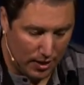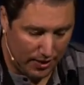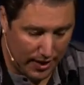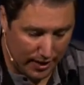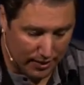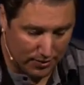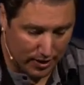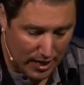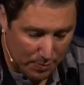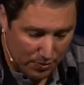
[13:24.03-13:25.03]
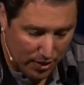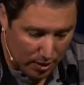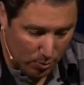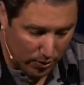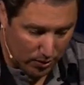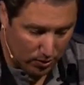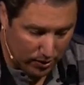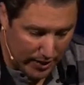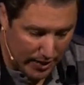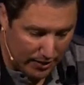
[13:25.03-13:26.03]
things to keep ceremonial
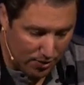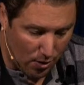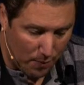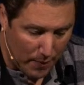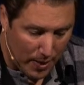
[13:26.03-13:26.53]
clean. And so